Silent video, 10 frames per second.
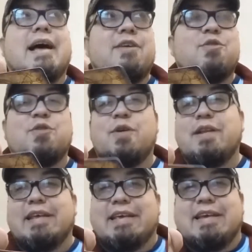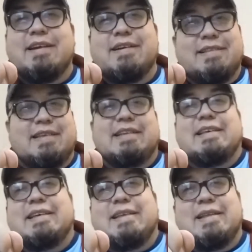you suddenly hear the
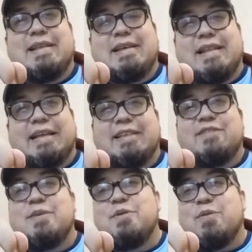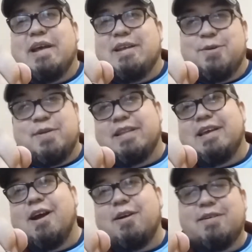CB radio that the
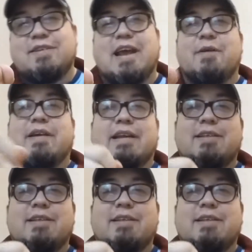guard is carrying, and it